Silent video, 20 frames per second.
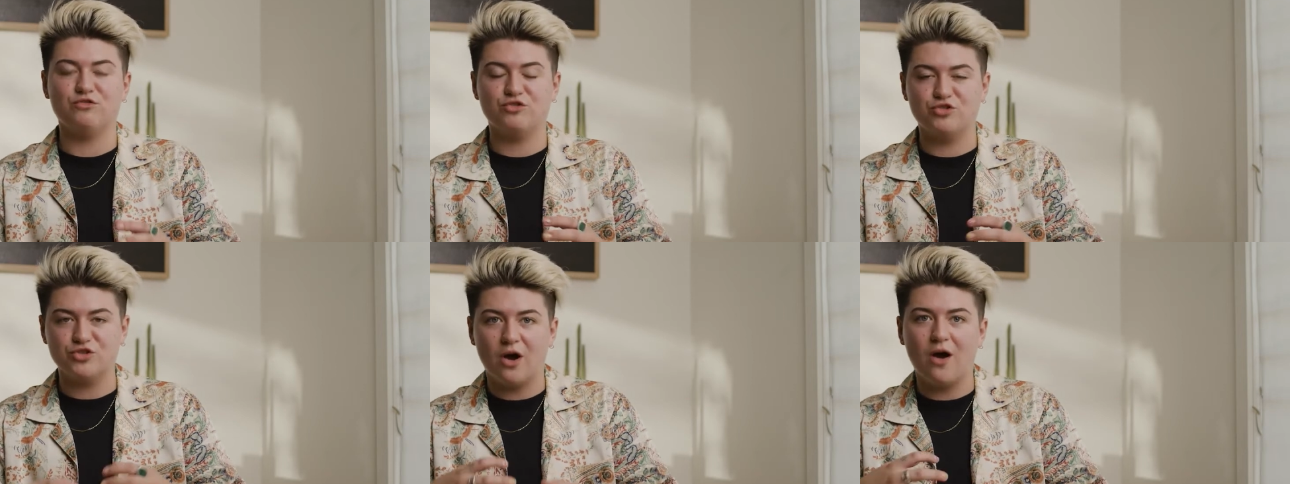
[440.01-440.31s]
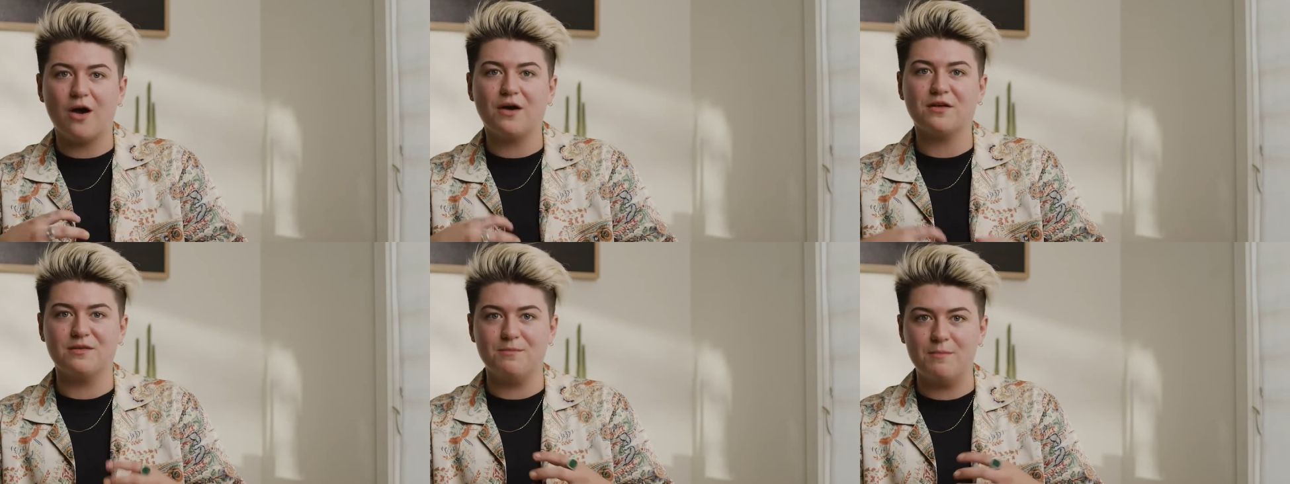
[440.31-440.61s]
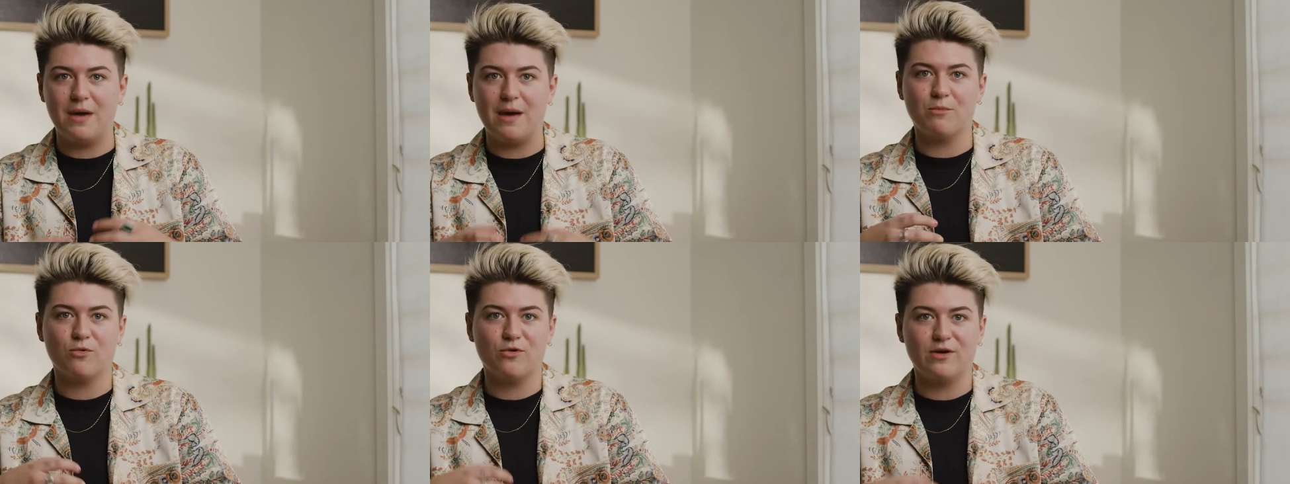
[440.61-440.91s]
jog the
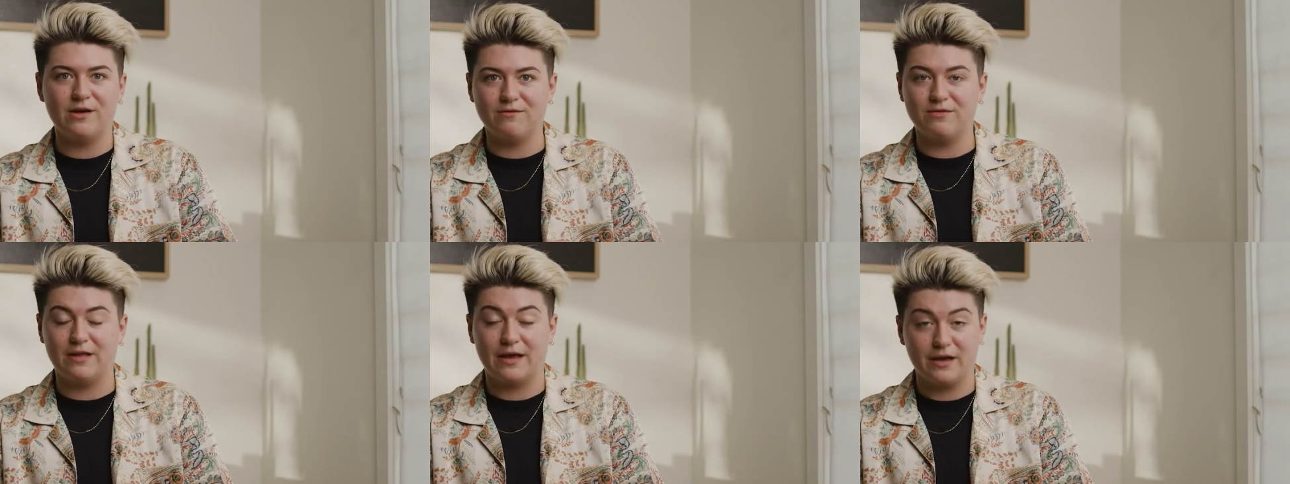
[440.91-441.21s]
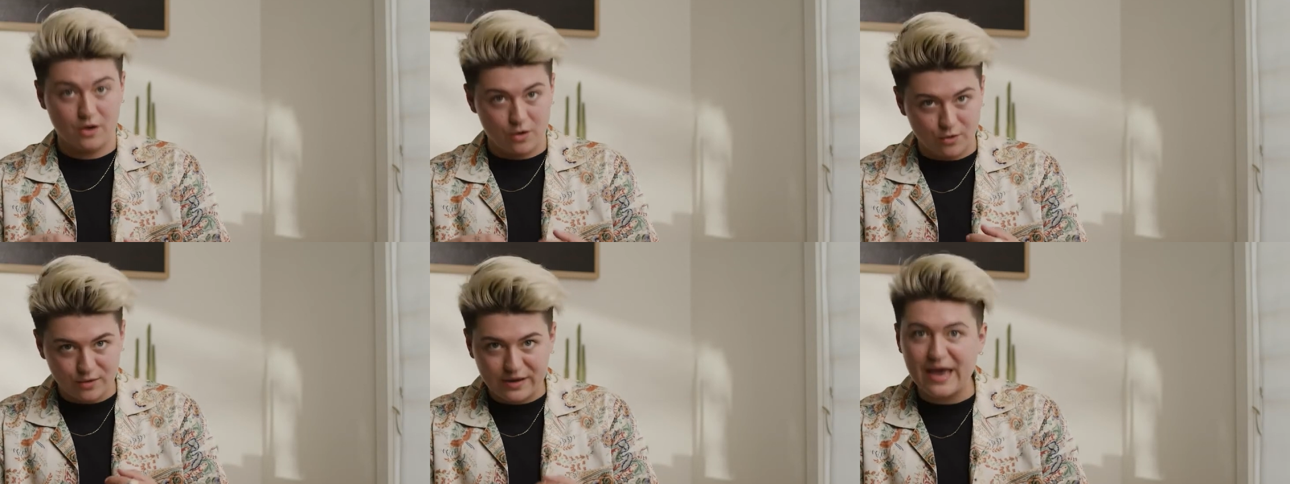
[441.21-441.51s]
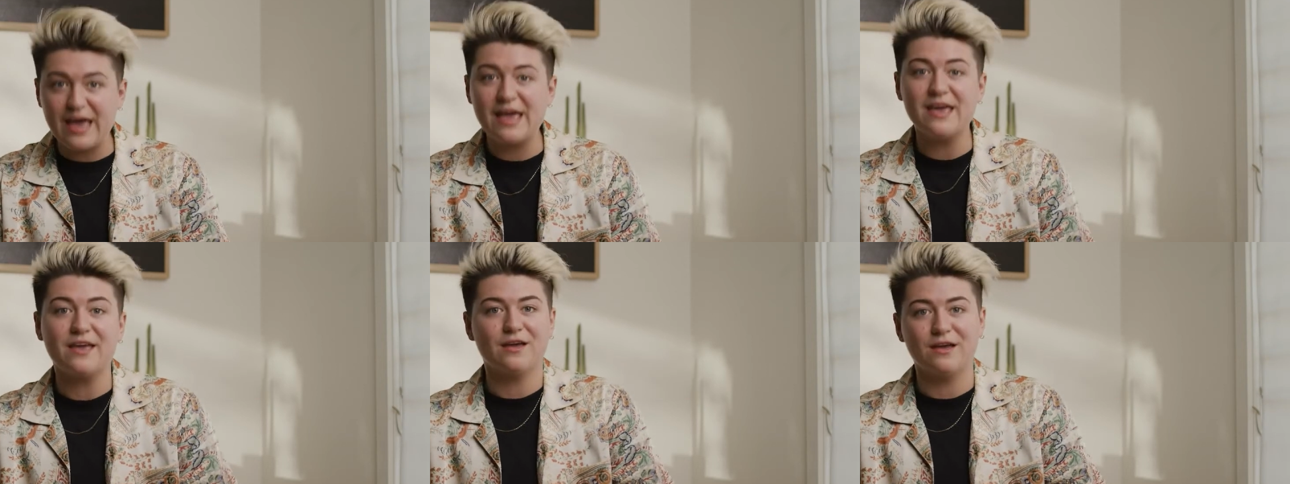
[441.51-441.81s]
memory of like,
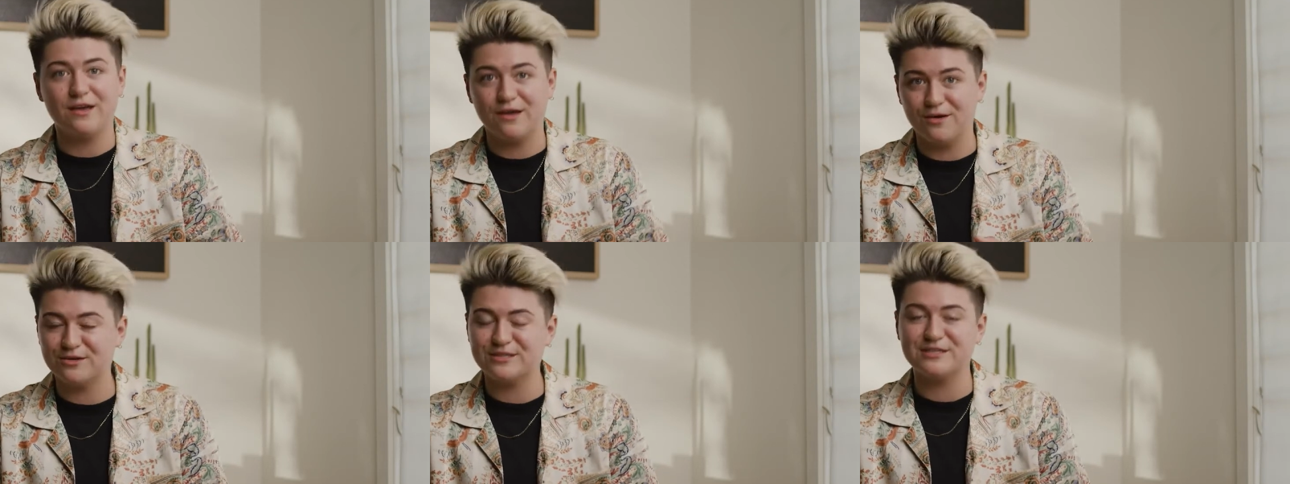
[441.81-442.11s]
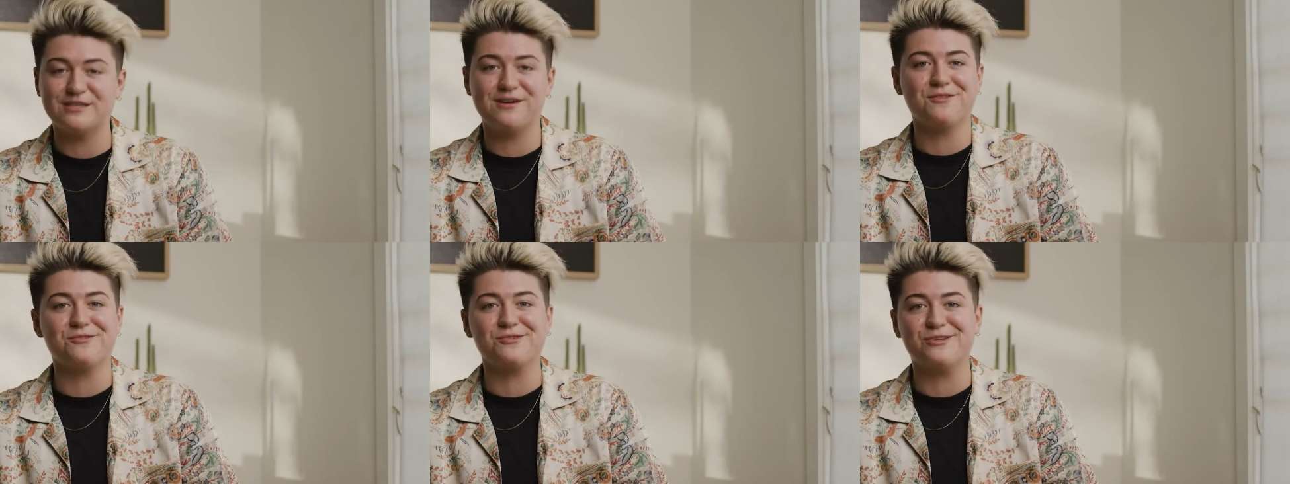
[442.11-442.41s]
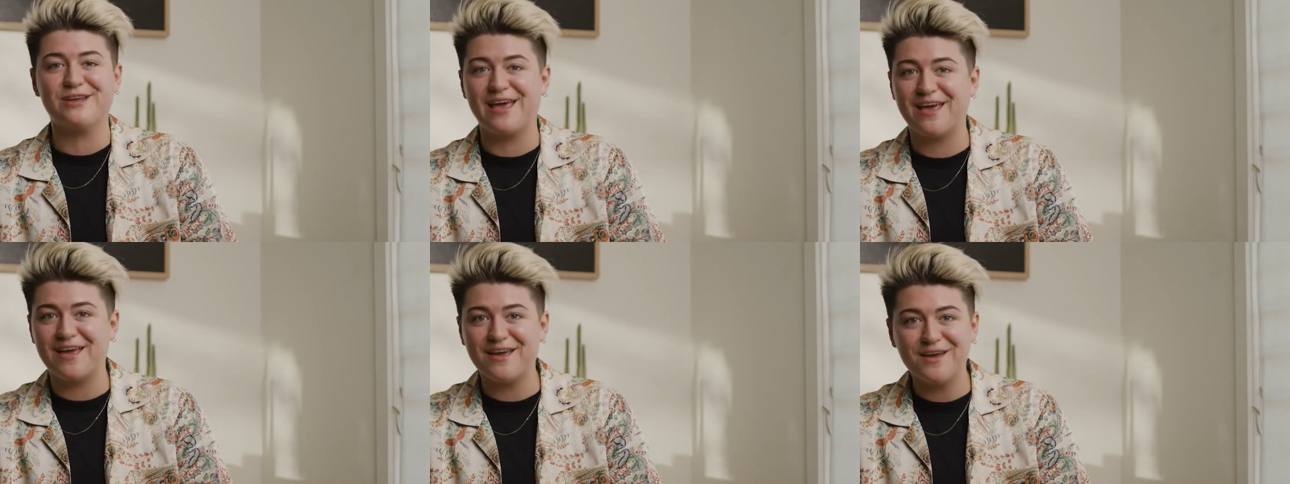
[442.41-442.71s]
okay, here's another
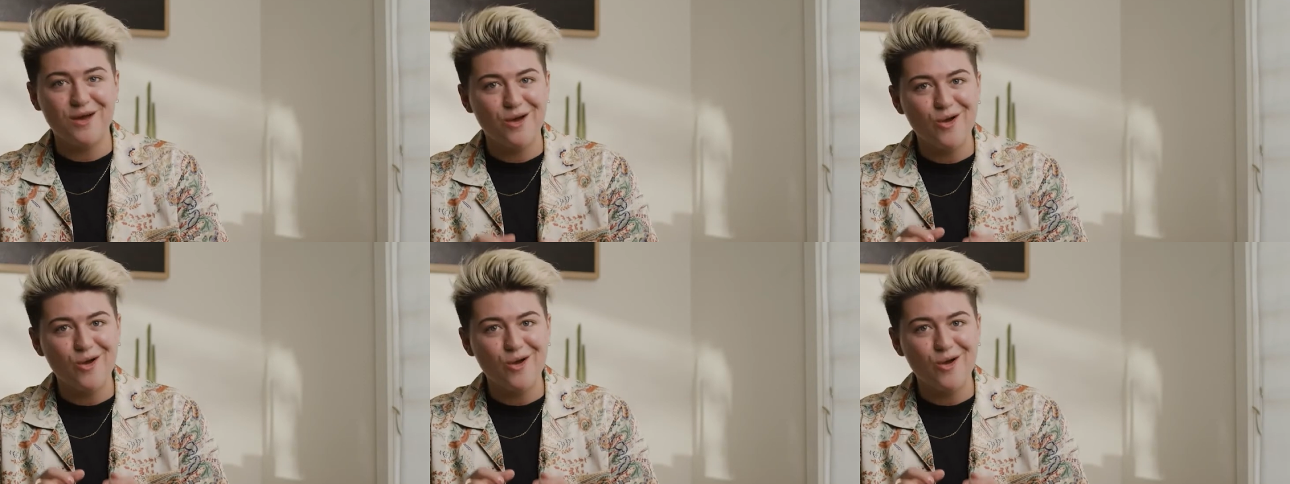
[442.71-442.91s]
day.